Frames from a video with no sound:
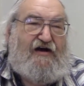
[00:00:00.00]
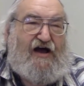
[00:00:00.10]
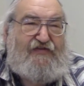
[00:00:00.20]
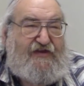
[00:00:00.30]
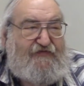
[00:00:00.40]

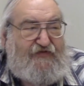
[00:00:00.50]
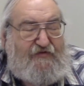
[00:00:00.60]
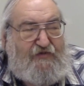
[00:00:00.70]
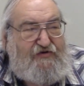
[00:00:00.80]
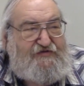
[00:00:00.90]
I think for
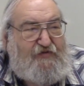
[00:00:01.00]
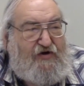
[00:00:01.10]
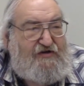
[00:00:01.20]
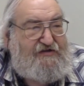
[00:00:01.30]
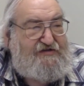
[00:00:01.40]
the most
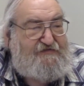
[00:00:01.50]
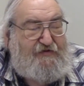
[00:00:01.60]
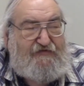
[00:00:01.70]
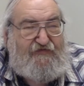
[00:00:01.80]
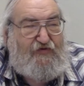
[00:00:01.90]
part it has
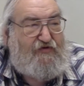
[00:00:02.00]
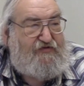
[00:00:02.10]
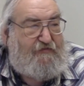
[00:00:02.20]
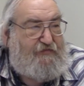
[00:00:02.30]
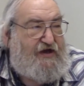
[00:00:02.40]
been for
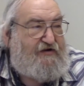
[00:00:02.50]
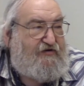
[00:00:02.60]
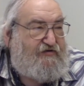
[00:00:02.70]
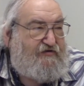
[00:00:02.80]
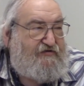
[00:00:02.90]
the
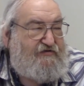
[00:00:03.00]
better.